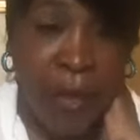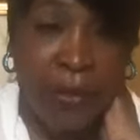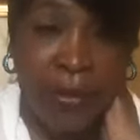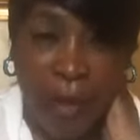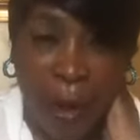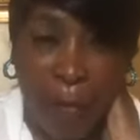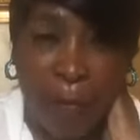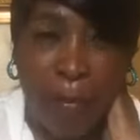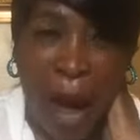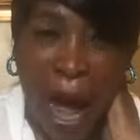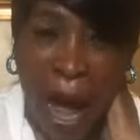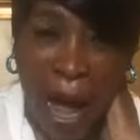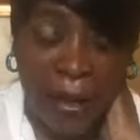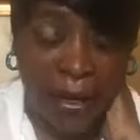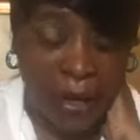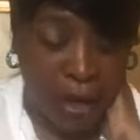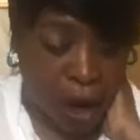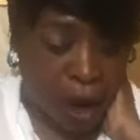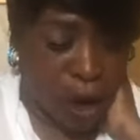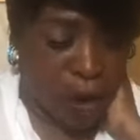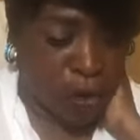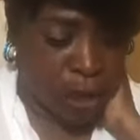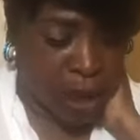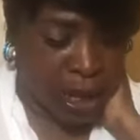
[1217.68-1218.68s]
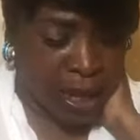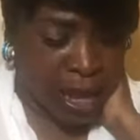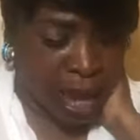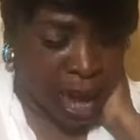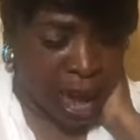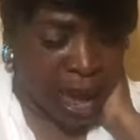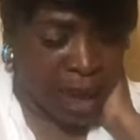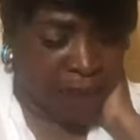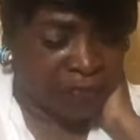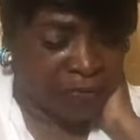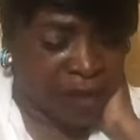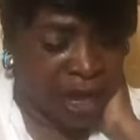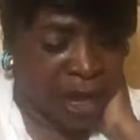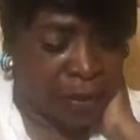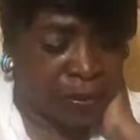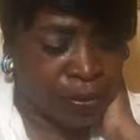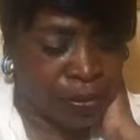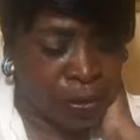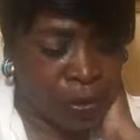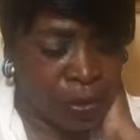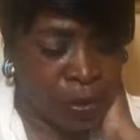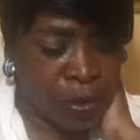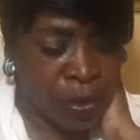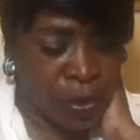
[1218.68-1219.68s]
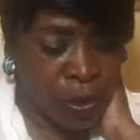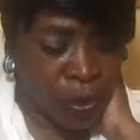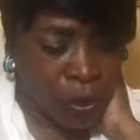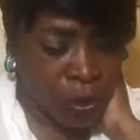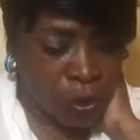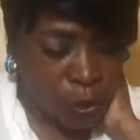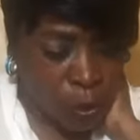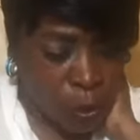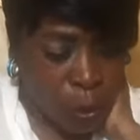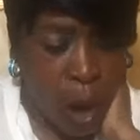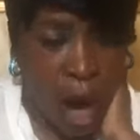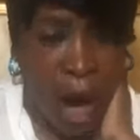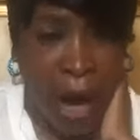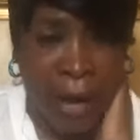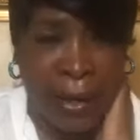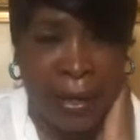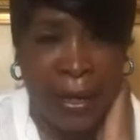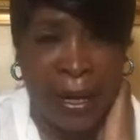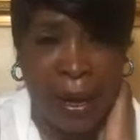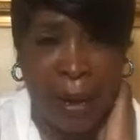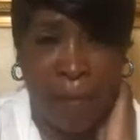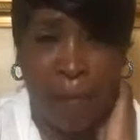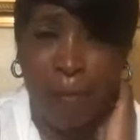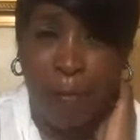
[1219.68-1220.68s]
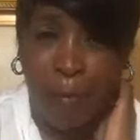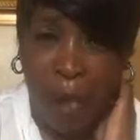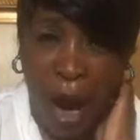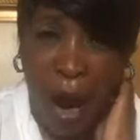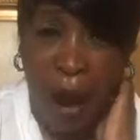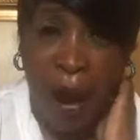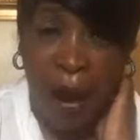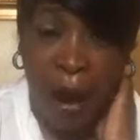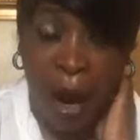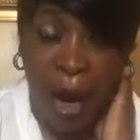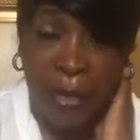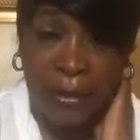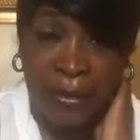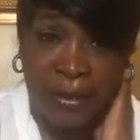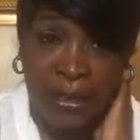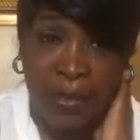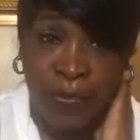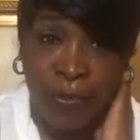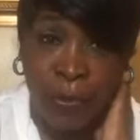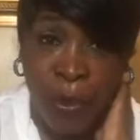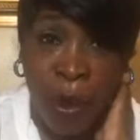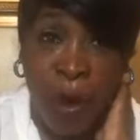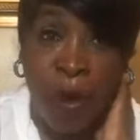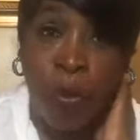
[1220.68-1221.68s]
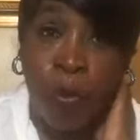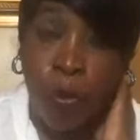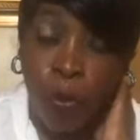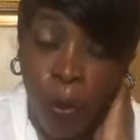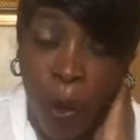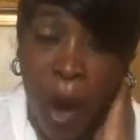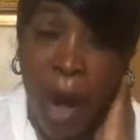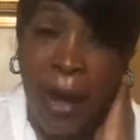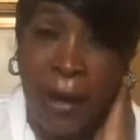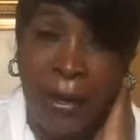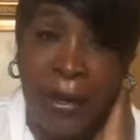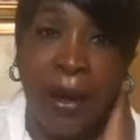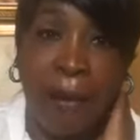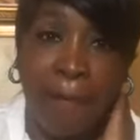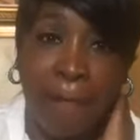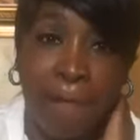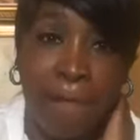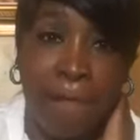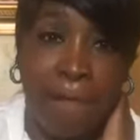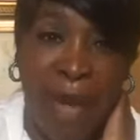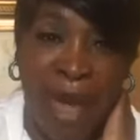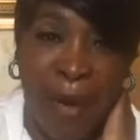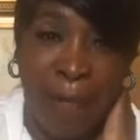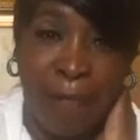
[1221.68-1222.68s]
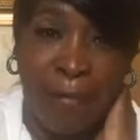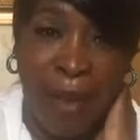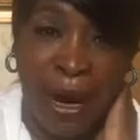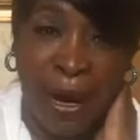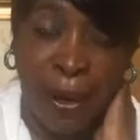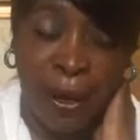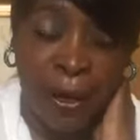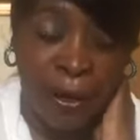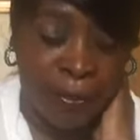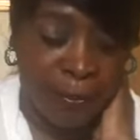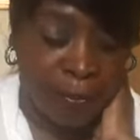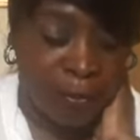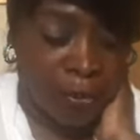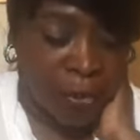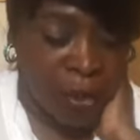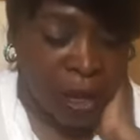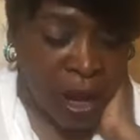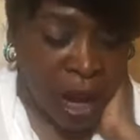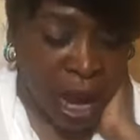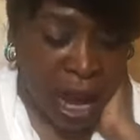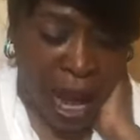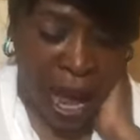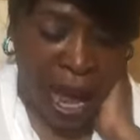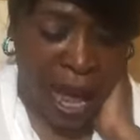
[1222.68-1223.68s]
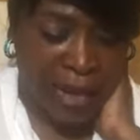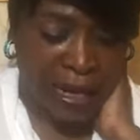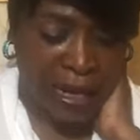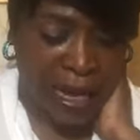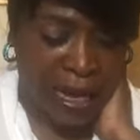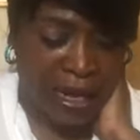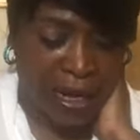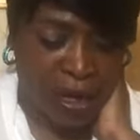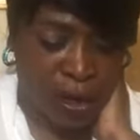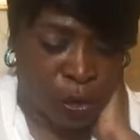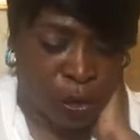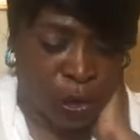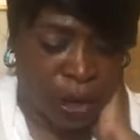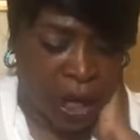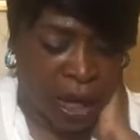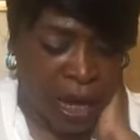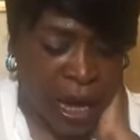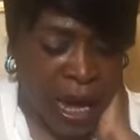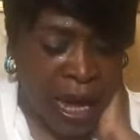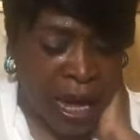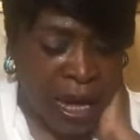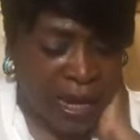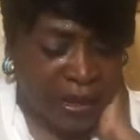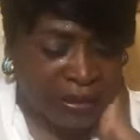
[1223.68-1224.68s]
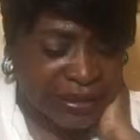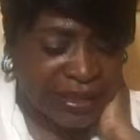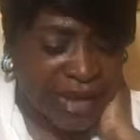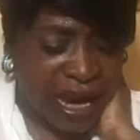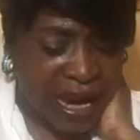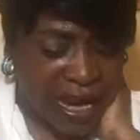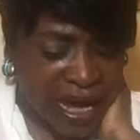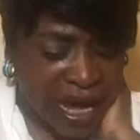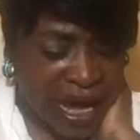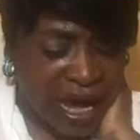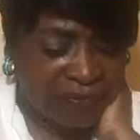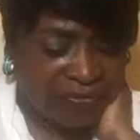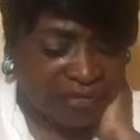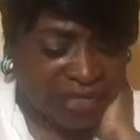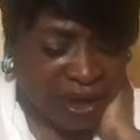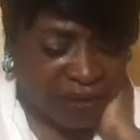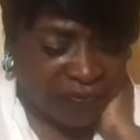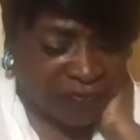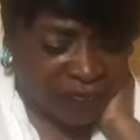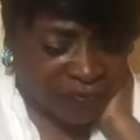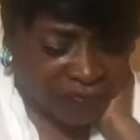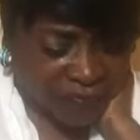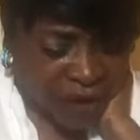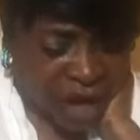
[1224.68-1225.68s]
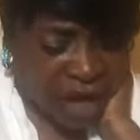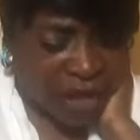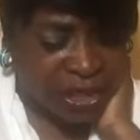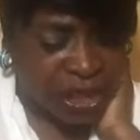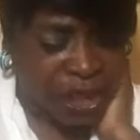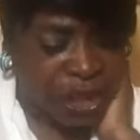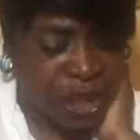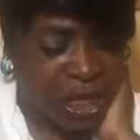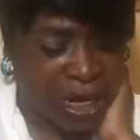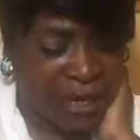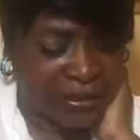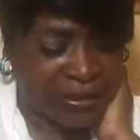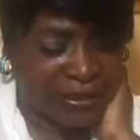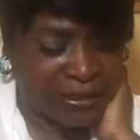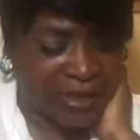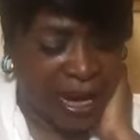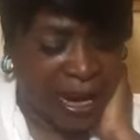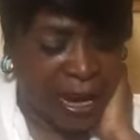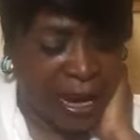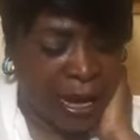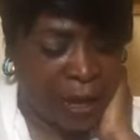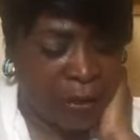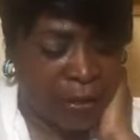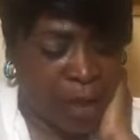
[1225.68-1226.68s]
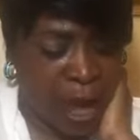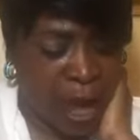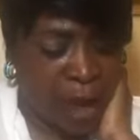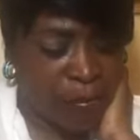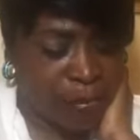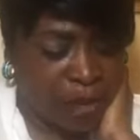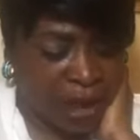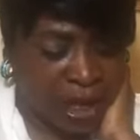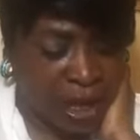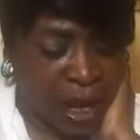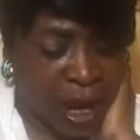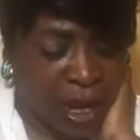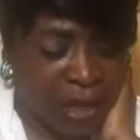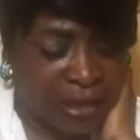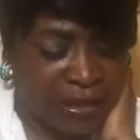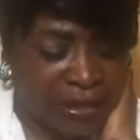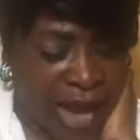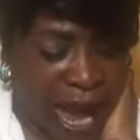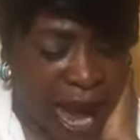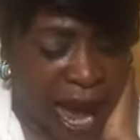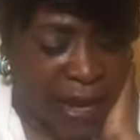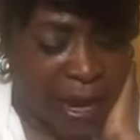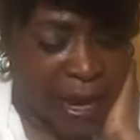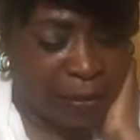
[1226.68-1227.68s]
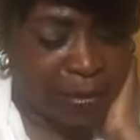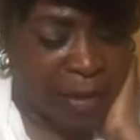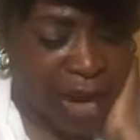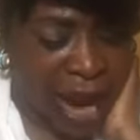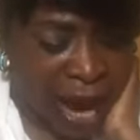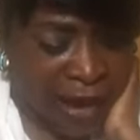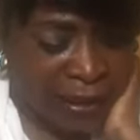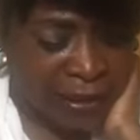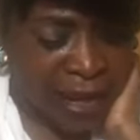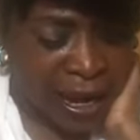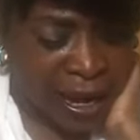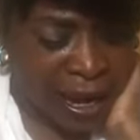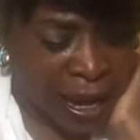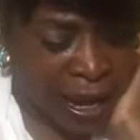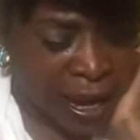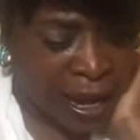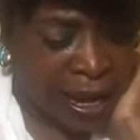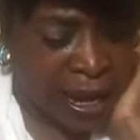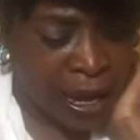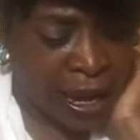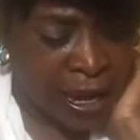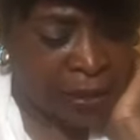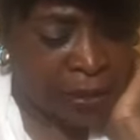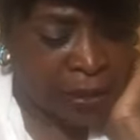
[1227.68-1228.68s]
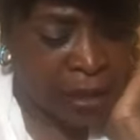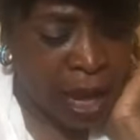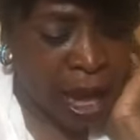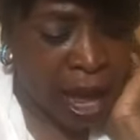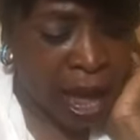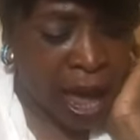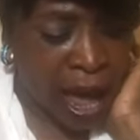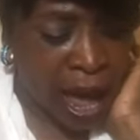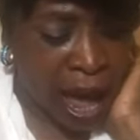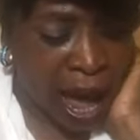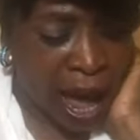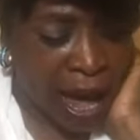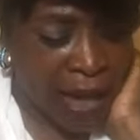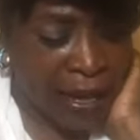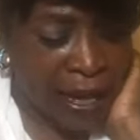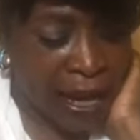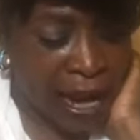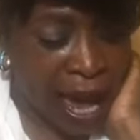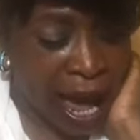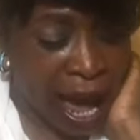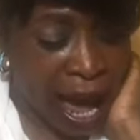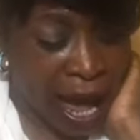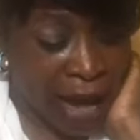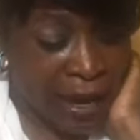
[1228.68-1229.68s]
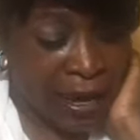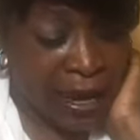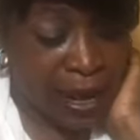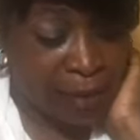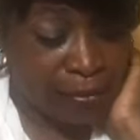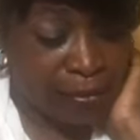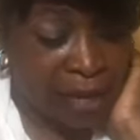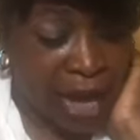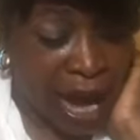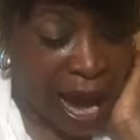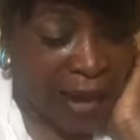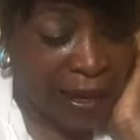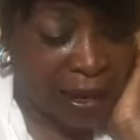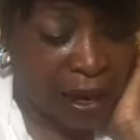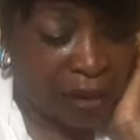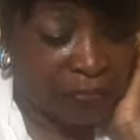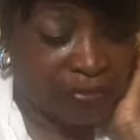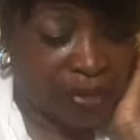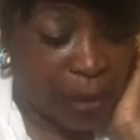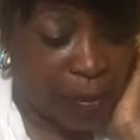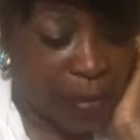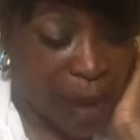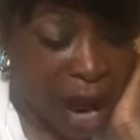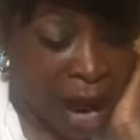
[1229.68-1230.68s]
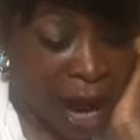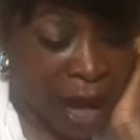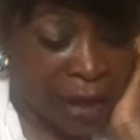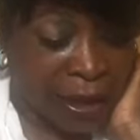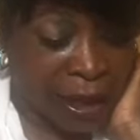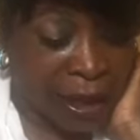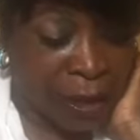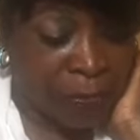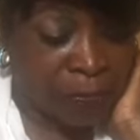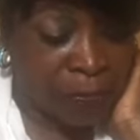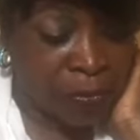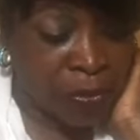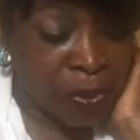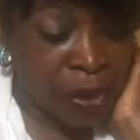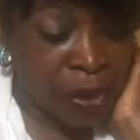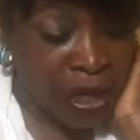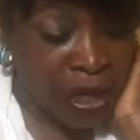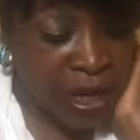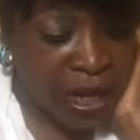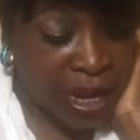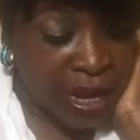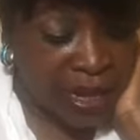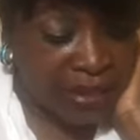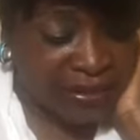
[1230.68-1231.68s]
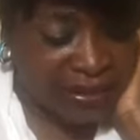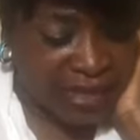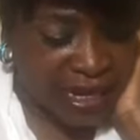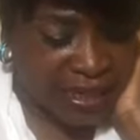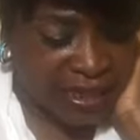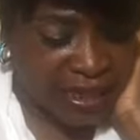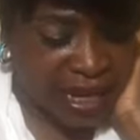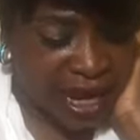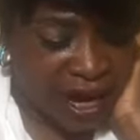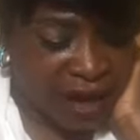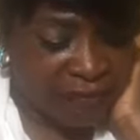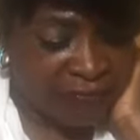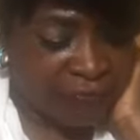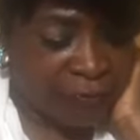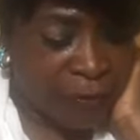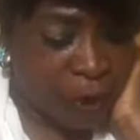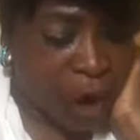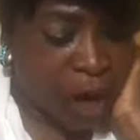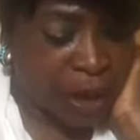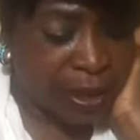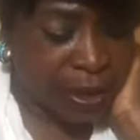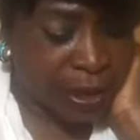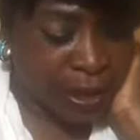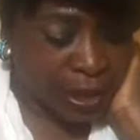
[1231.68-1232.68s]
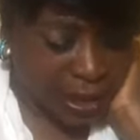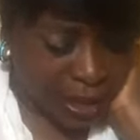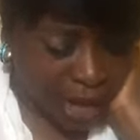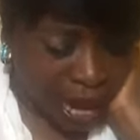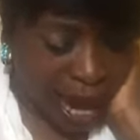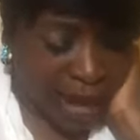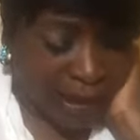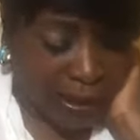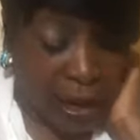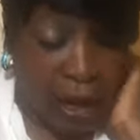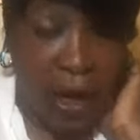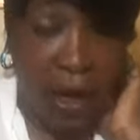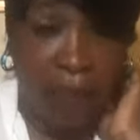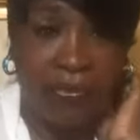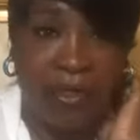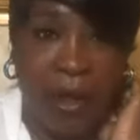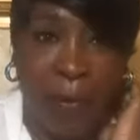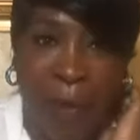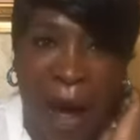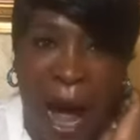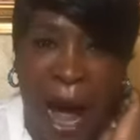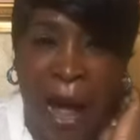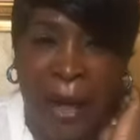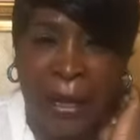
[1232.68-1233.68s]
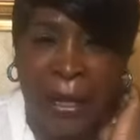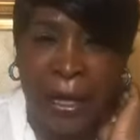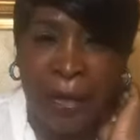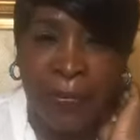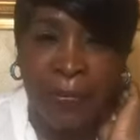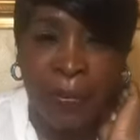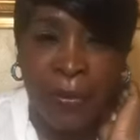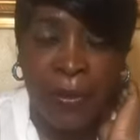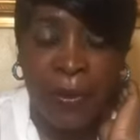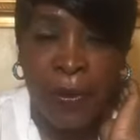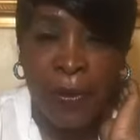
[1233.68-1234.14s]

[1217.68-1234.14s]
the body only having one part, one member. Hallelujah. It say, if the foot shall say, because I am not the hand, I, I am not of the body. Is it therefore not of the body?